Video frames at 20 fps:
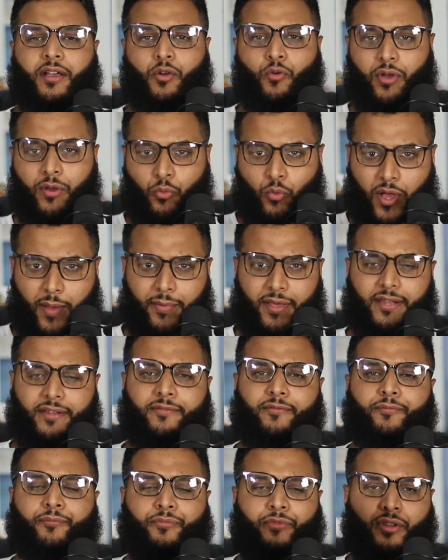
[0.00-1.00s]

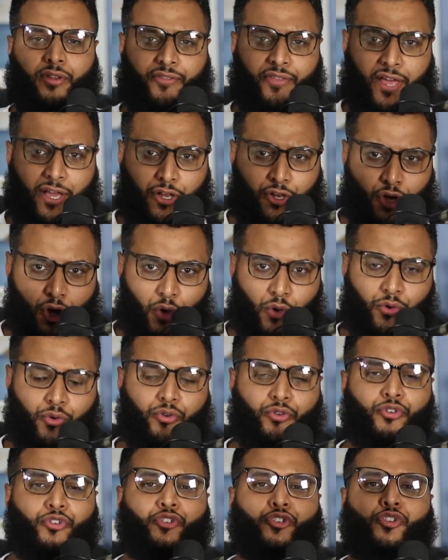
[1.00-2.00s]
Women that
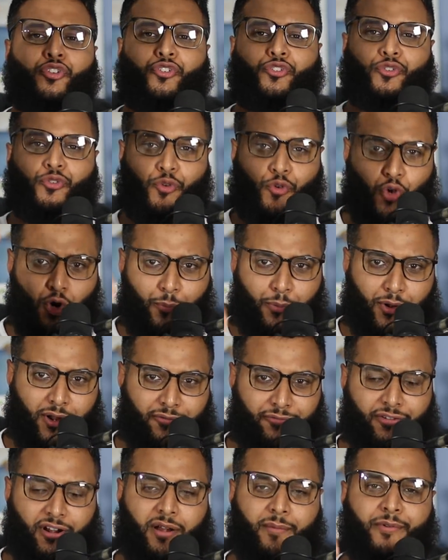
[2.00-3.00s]
go to corporate
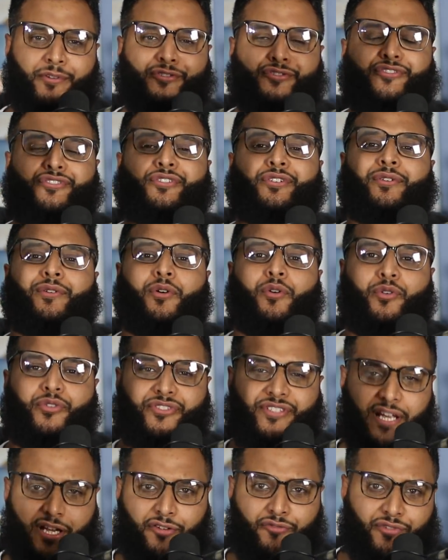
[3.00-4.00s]
environments or
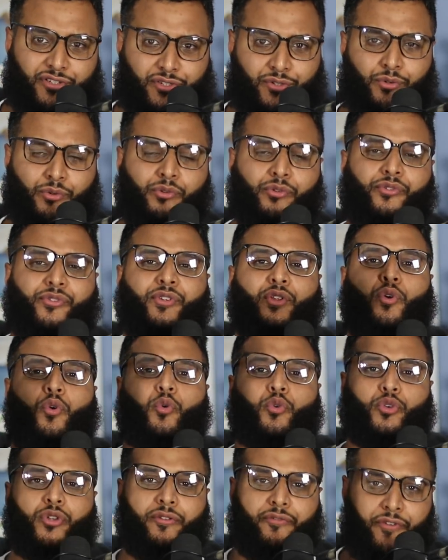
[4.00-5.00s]
secondary schools
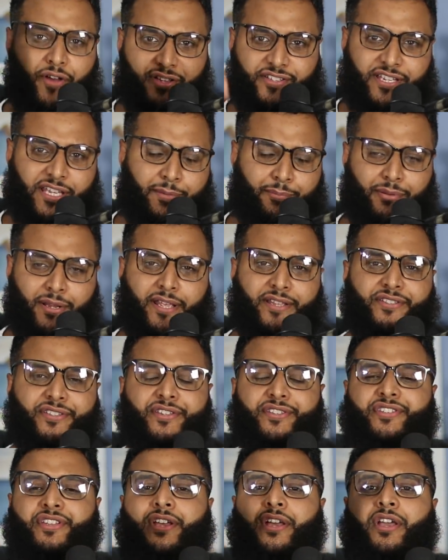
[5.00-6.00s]
or university
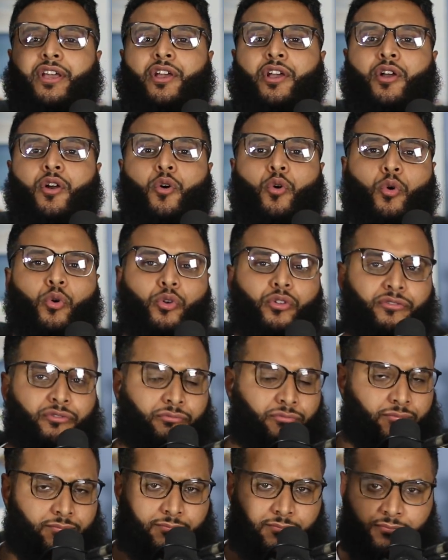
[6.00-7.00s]
places or
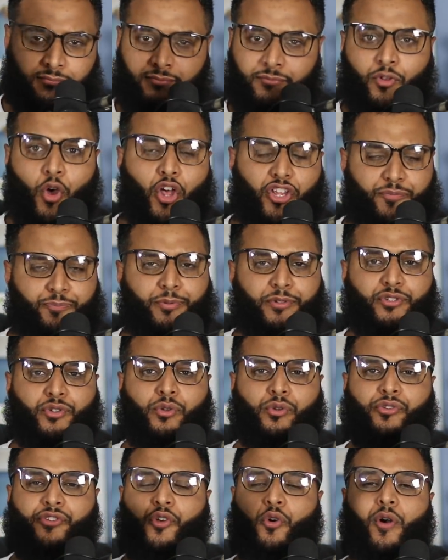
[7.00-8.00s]

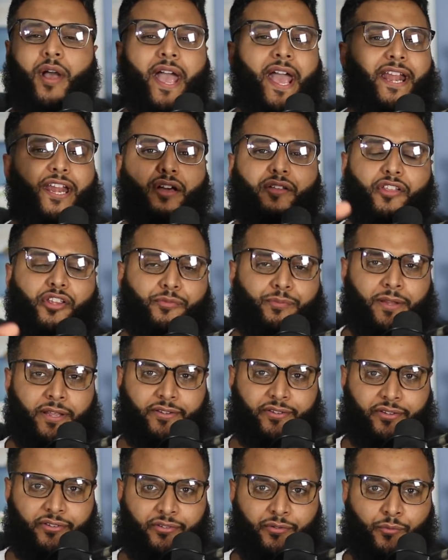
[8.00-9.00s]
hospitals or any of those
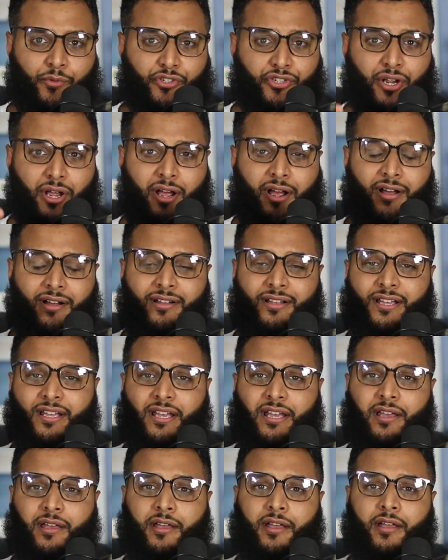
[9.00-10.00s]
places, we're
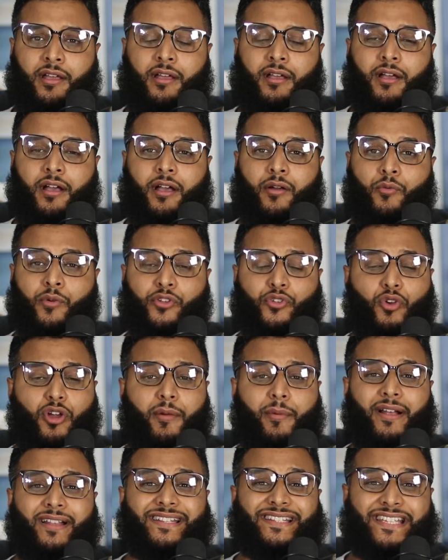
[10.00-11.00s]
talking
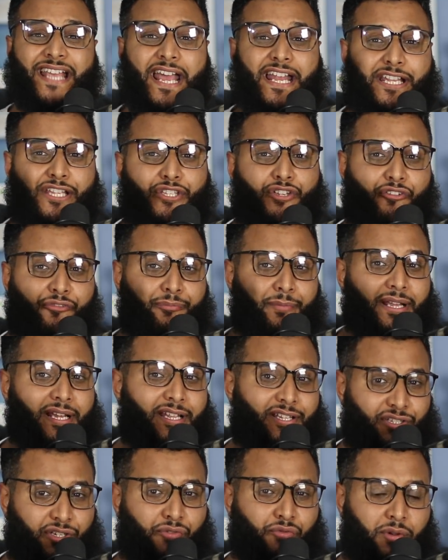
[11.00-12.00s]
about tens of
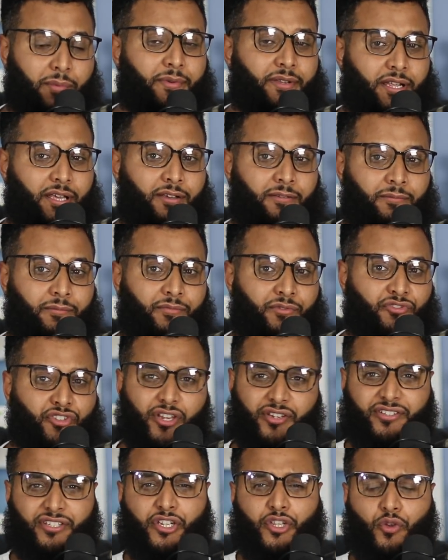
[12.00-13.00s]
millions of women here.
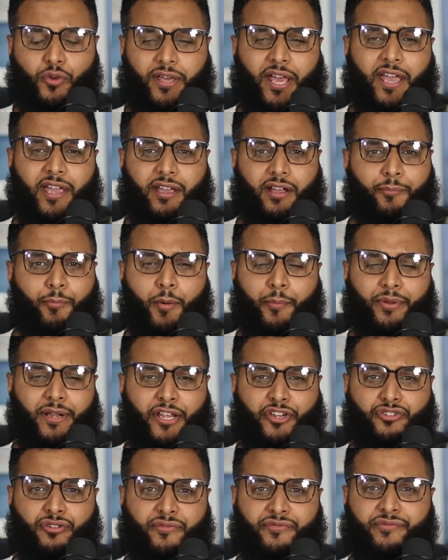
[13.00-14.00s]
Just in the UK, a
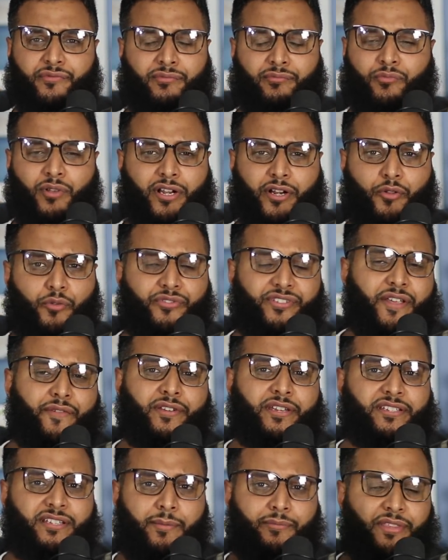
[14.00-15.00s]
population of,
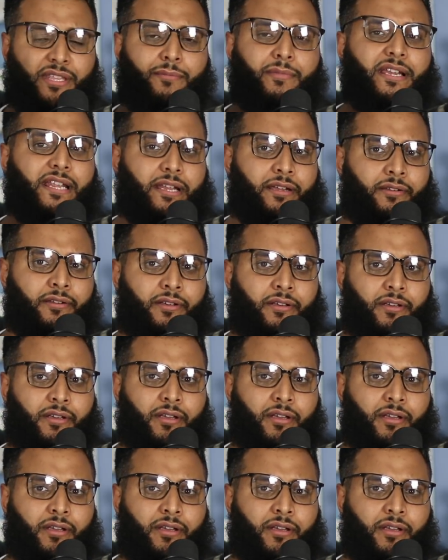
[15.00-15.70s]
70 something million.